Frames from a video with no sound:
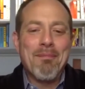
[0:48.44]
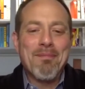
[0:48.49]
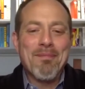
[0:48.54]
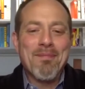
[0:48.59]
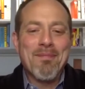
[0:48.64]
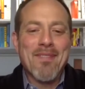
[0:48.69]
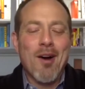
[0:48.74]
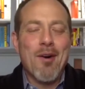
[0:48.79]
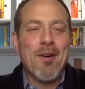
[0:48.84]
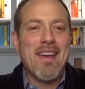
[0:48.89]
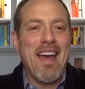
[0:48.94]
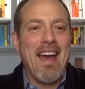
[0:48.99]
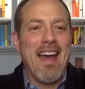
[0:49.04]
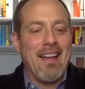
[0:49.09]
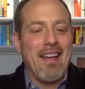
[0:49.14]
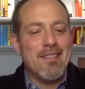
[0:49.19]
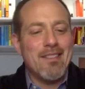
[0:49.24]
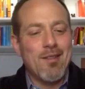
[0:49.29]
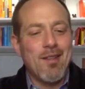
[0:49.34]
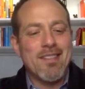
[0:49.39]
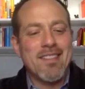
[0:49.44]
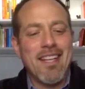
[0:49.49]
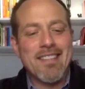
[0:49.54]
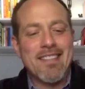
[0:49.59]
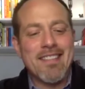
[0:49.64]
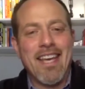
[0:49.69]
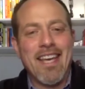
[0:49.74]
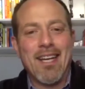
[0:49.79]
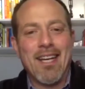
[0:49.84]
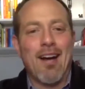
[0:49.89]
Okay, so let's
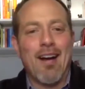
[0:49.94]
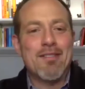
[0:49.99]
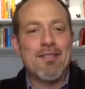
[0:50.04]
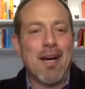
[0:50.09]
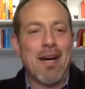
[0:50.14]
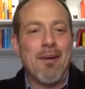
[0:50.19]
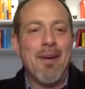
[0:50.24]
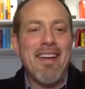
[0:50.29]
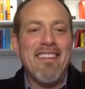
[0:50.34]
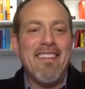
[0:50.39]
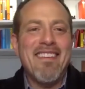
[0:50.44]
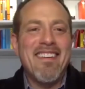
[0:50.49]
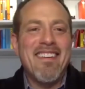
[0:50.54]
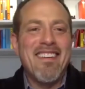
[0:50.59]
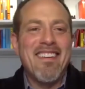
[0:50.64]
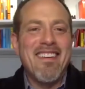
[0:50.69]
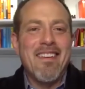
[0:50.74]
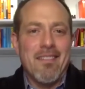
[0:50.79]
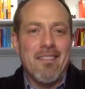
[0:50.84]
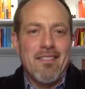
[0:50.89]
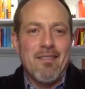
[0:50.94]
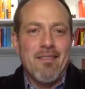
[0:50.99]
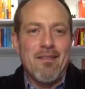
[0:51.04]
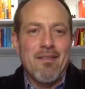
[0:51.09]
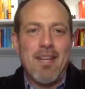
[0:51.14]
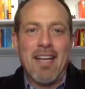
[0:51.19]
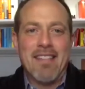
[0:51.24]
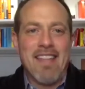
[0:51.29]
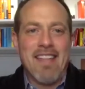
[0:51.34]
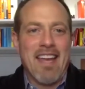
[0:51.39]
kick it off, shall we? What do you
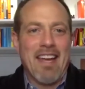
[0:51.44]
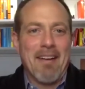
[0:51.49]
guys think?